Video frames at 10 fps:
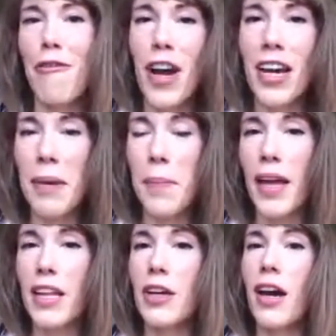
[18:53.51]
funky,
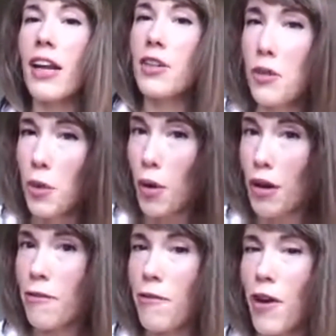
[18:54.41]
but you got to do the
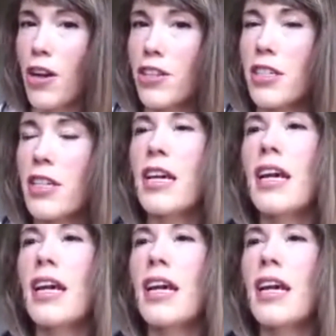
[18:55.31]
work first.